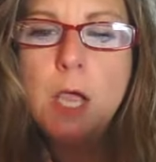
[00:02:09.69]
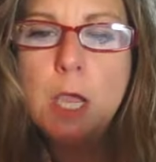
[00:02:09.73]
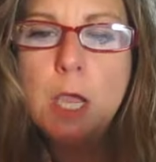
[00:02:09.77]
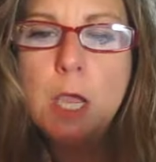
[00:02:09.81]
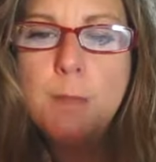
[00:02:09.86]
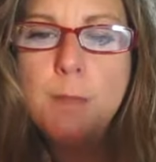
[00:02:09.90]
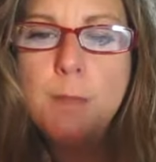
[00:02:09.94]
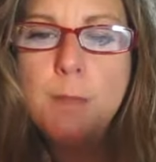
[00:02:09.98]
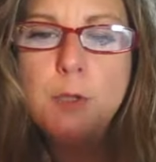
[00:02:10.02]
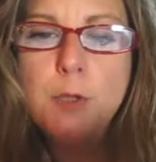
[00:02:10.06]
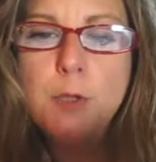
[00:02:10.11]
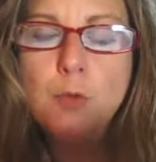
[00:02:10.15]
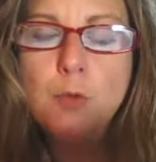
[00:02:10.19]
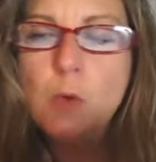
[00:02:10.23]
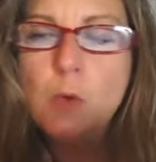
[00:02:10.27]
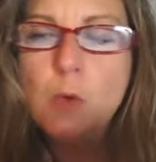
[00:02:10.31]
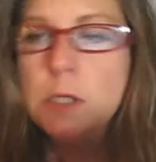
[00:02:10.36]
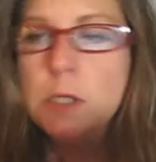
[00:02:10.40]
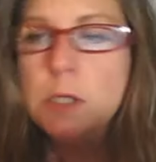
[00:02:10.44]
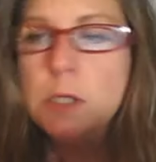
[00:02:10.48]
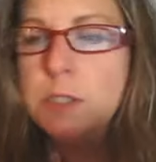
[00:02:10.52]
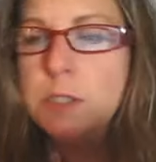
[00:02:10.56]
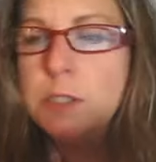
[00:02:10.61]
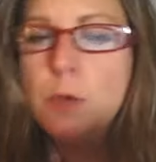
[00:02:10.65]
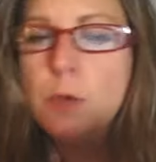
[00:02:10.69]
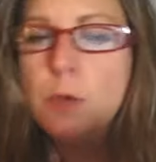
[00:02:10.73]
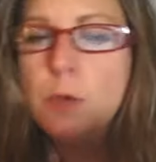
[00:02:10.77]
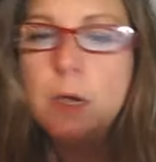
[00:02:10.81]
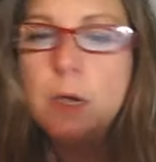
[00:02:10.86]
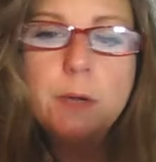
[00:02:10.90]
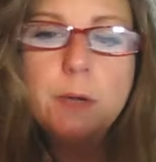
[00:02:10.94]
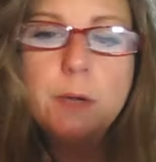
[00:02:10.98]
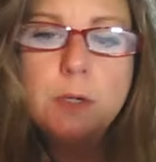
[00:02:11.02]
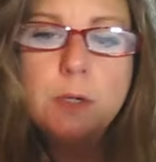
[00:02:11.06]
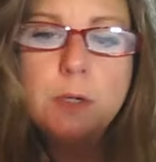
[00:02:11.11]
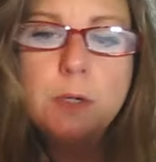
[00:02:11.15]
You're also
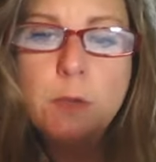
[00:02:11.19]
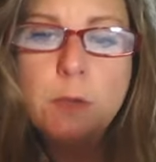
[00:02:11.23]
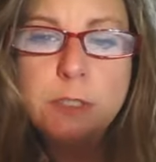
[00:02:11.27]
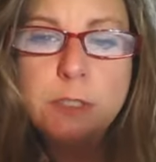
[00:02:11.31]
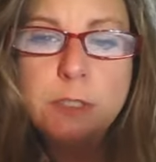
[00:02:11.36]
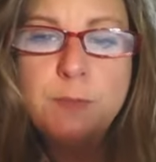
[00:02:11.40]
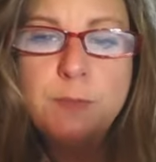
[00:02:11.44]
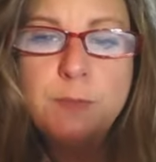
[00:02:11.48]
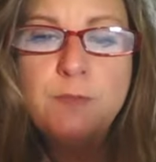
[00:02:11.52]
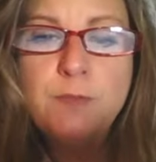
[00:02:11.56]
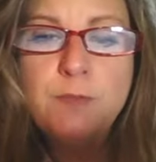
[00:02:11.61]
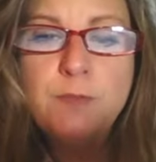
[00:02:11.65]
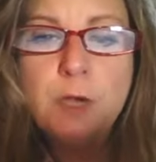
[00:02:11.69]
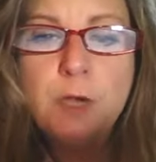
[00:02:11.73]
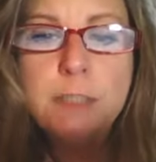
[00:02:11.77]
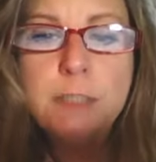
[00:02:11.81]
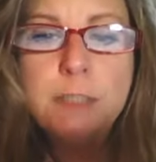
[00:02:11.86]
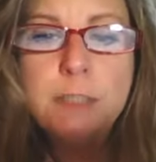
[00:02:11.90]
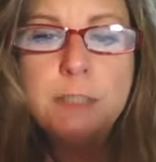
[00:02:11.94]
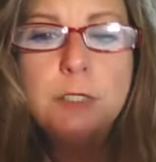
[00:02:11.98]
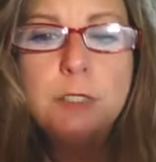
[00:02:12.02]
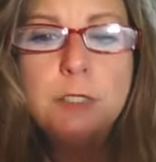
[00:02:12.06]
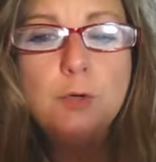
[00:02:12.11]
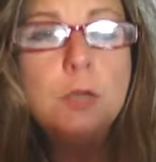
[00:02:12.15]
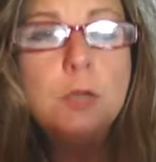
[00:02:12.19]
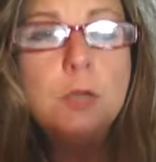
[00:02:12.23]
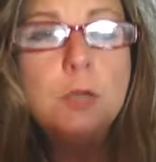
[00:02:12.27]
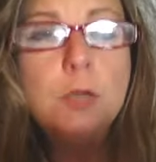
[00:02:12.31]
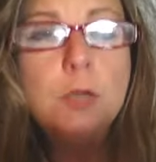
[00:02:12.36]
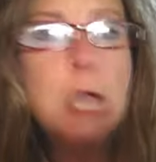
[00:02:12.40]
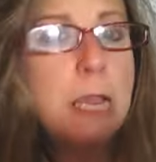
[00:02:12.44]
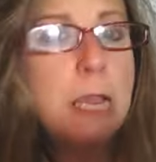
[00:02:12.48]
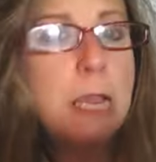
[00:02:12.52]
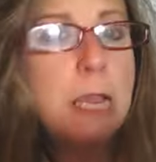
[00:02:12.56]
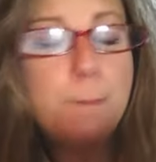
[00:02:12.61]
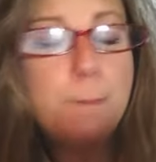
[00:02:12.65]
going to be finding your
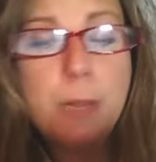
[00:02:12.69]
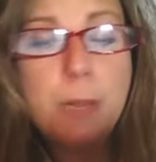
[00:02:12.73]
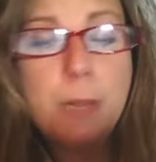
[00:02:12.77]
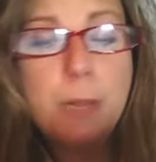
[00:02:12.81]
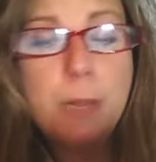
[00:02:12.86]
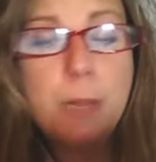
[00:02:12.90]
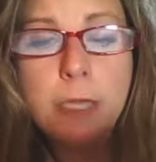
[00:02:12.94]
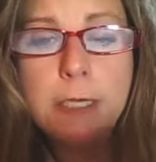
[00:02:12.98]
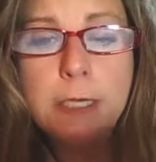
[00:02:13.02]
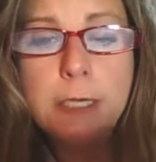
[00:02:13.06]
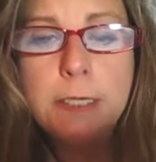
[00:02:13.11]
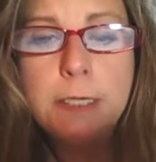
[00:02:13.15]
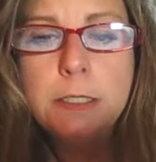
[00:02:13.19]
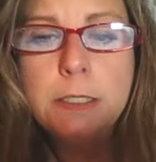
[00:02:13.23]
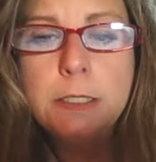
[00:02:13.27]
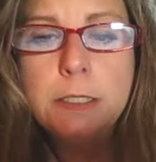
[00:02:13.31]
comp plan.